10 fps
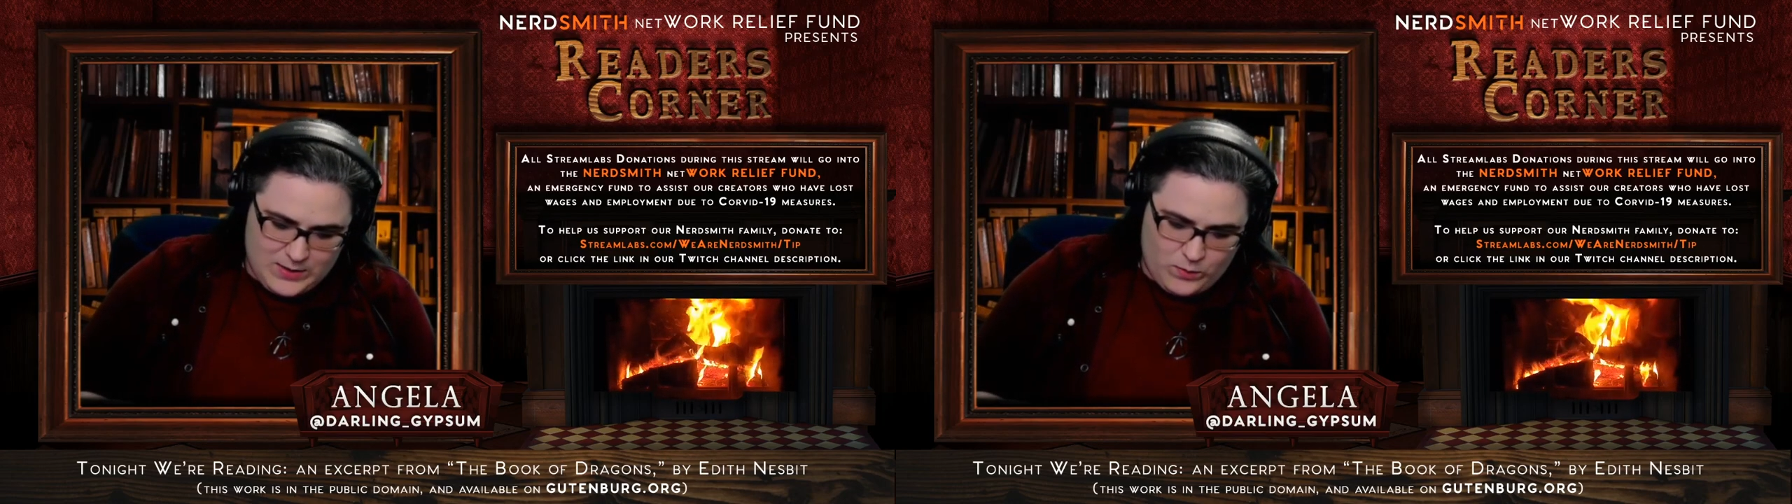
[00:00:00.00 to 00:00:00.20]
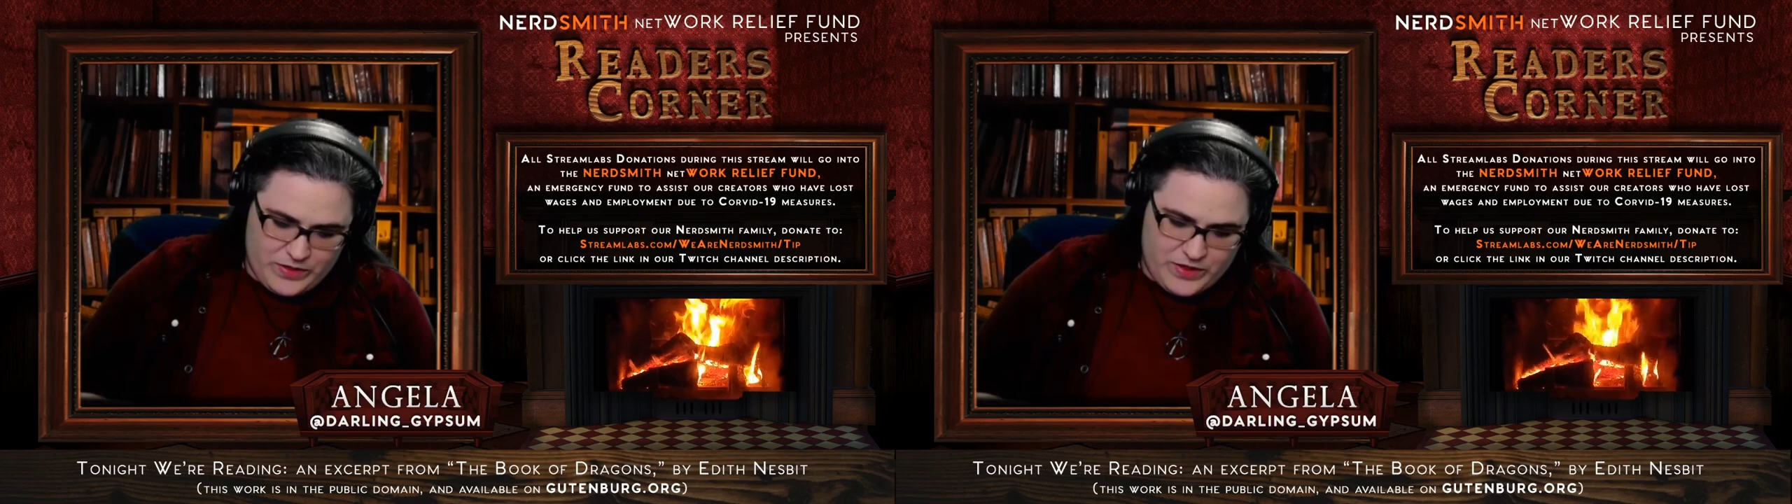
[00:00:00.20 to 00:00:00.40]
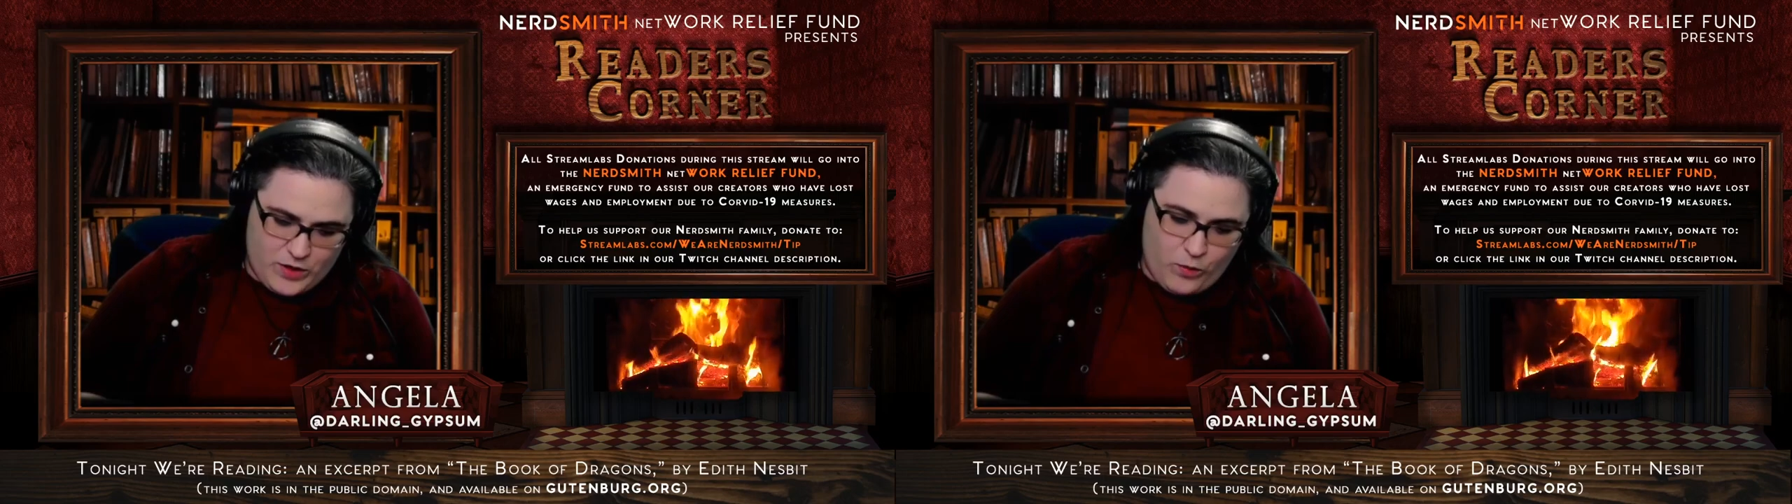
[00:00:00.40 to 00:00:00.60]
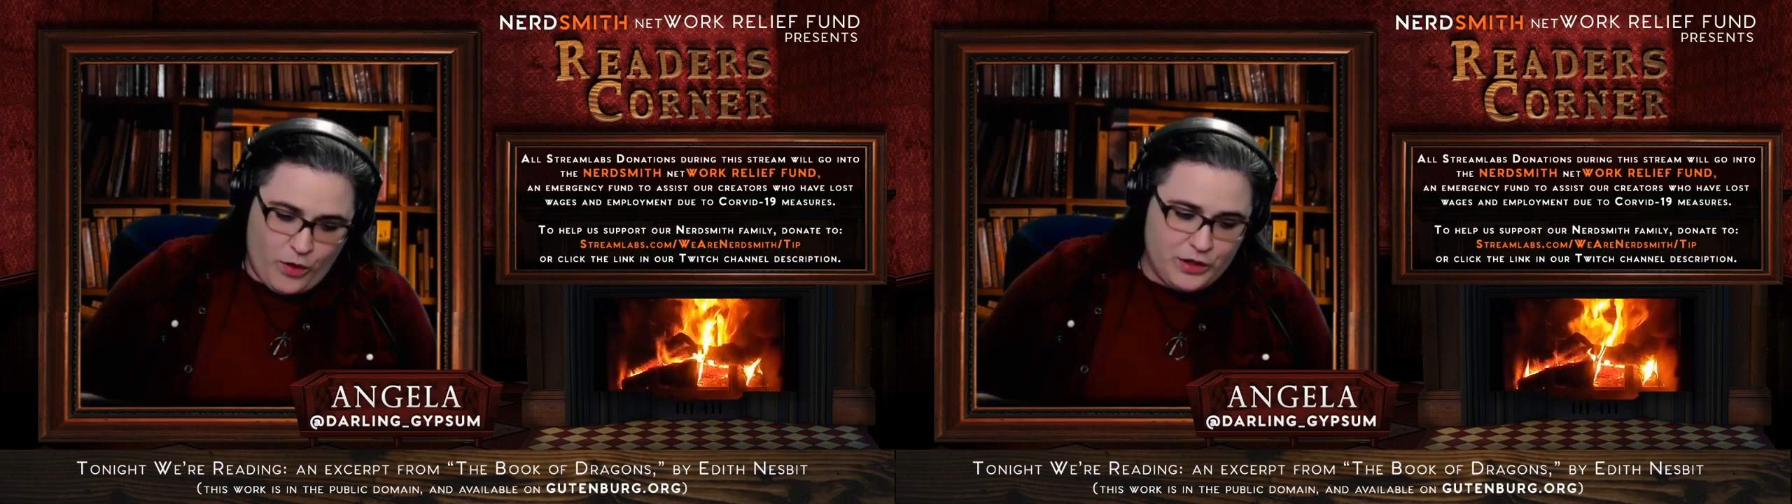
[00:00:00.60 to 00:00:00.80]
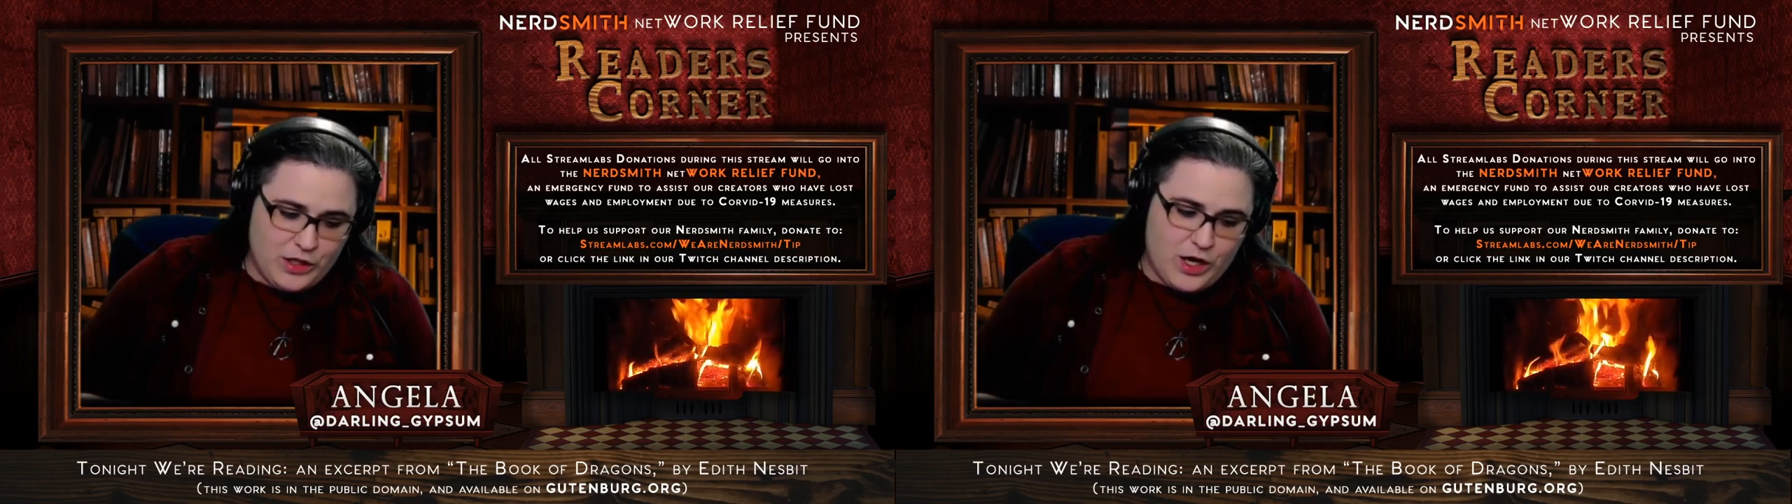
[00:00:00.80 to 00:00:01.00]
with the
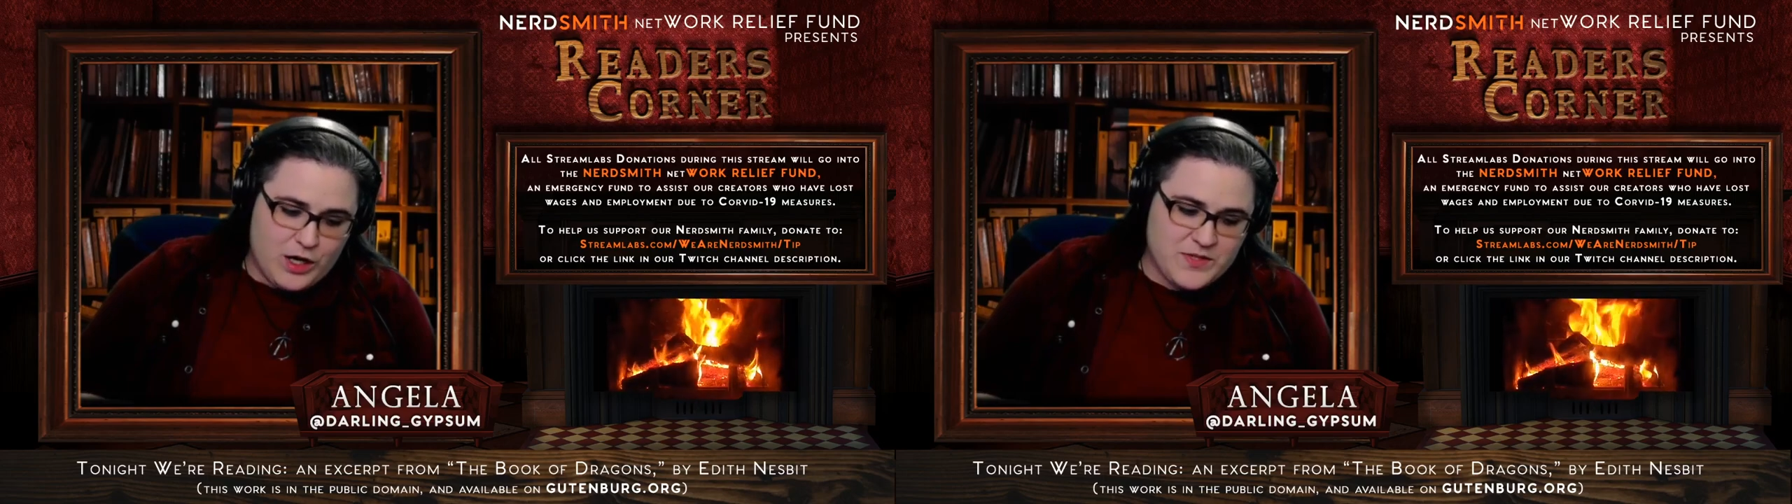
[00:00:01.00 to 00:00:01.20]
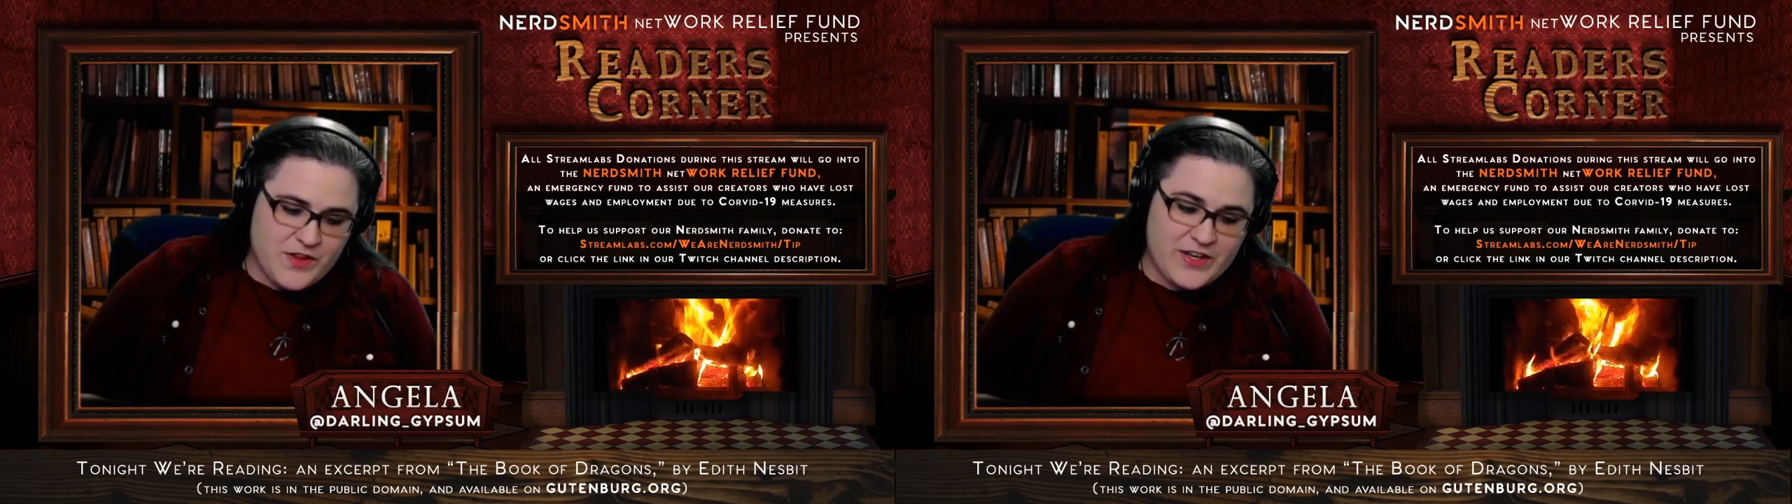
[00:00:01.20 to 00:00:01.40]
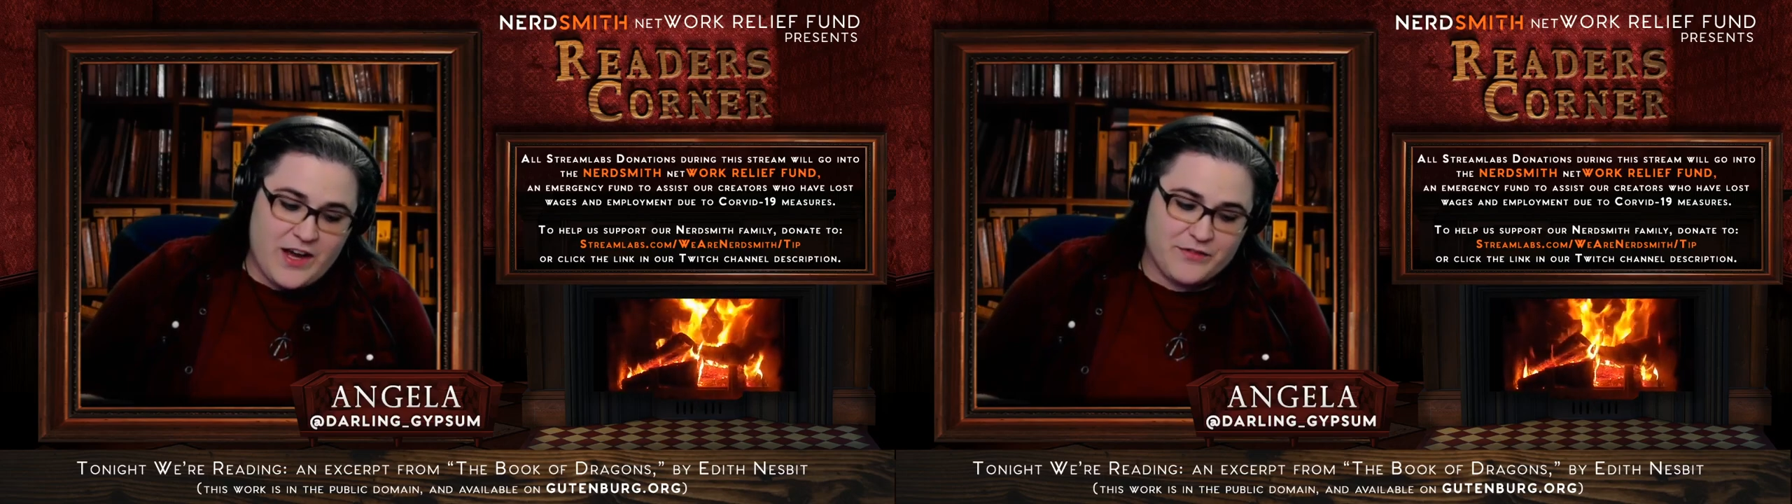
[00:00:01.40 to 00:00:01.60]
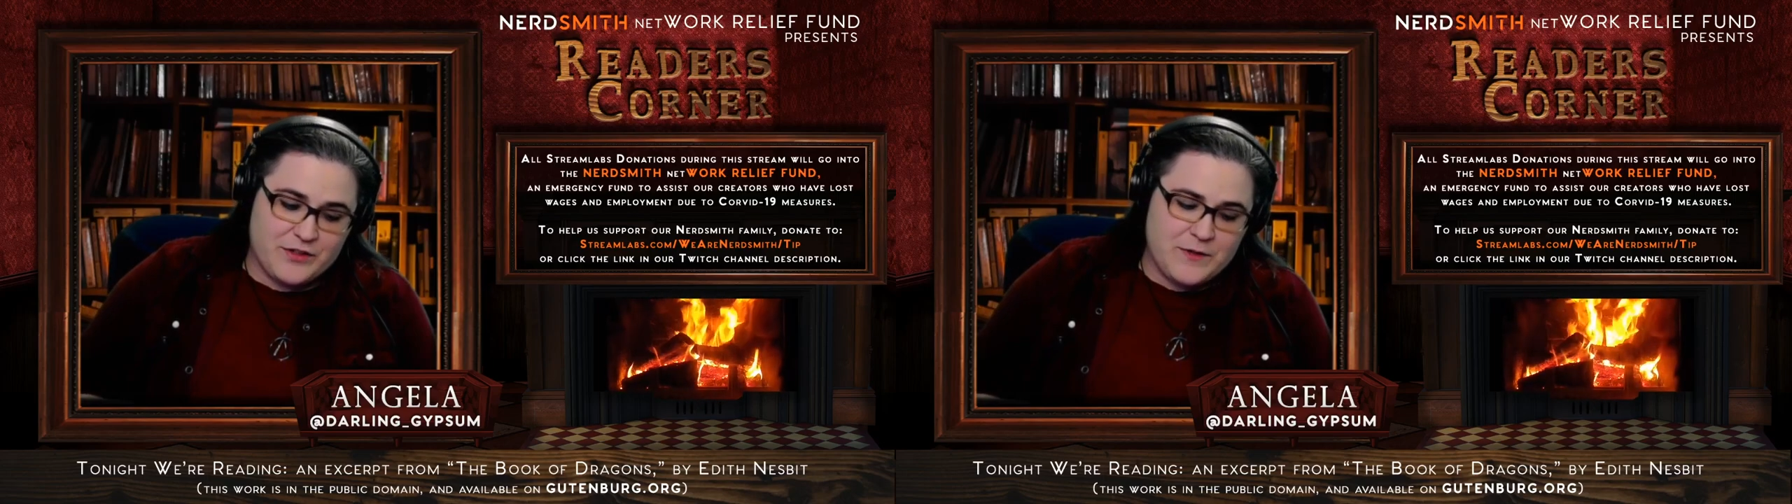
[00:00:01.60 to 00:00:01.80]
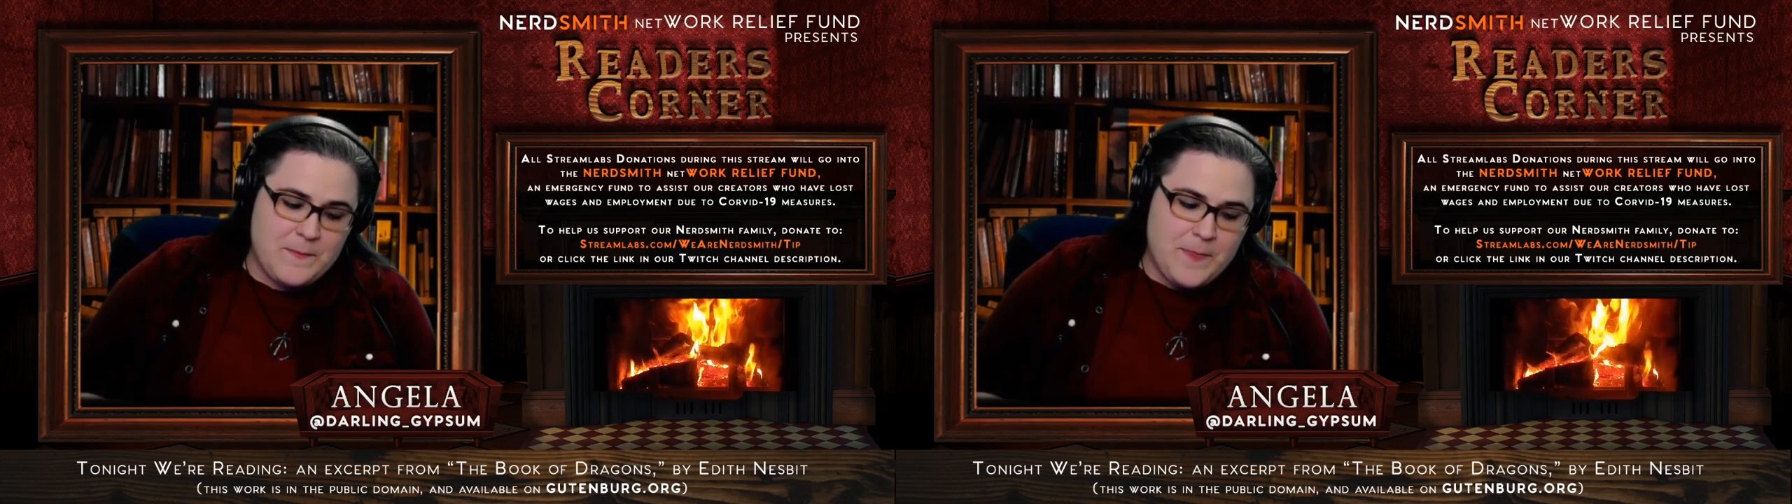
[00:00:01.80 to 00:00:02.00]
royal arms on the
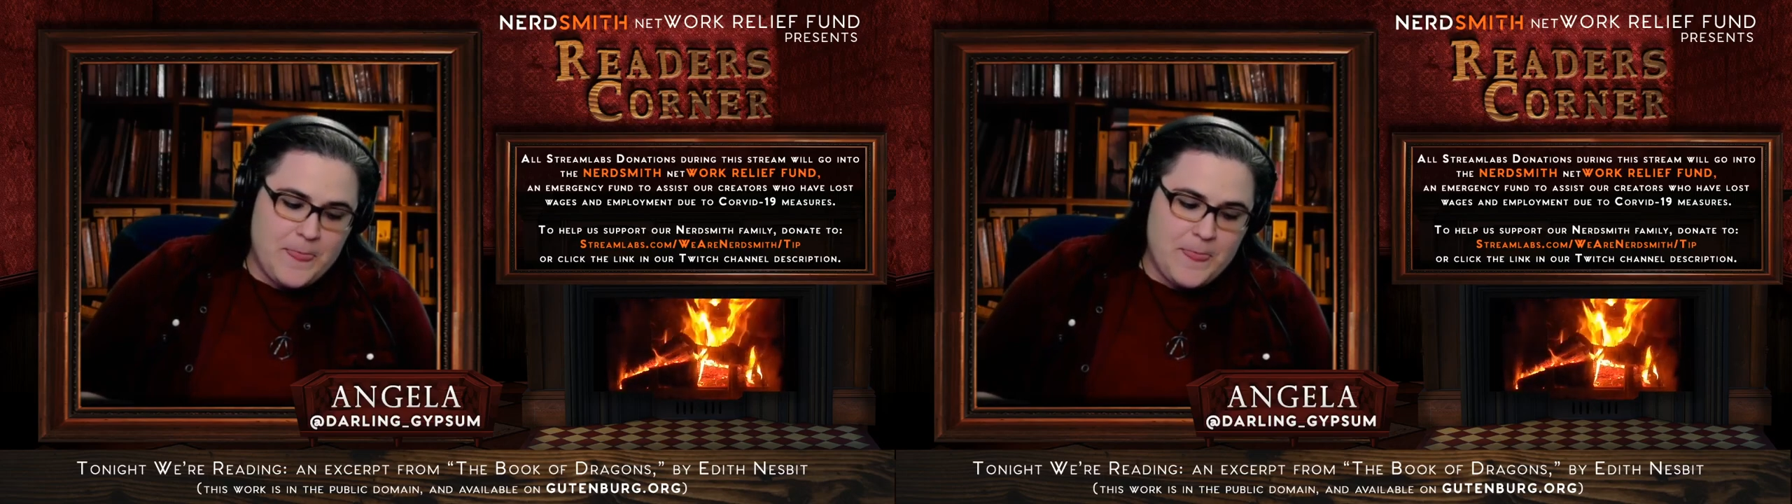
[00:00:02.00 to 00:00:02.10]
cover,